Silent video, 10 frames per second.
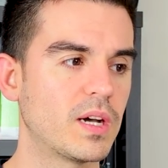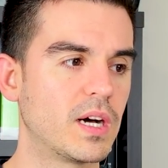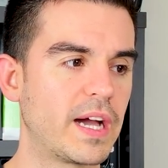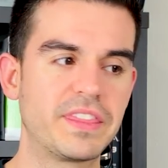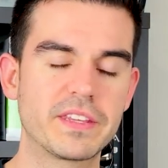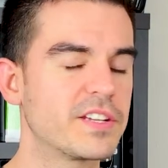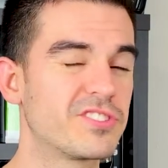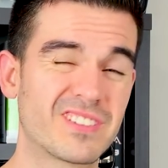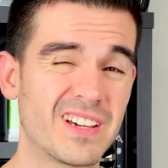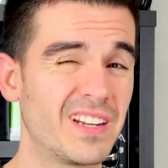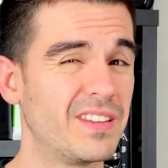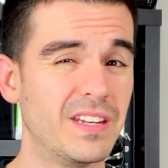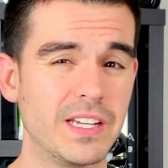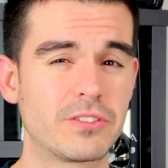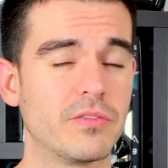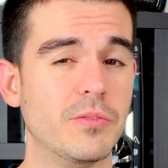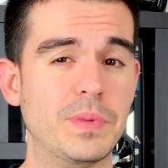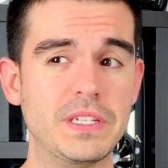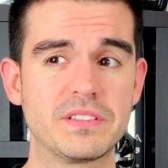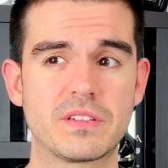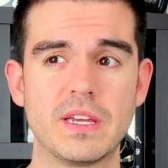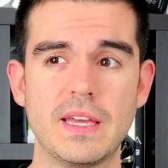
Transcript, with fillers: uh, I think that's just kind of the nature of the beast.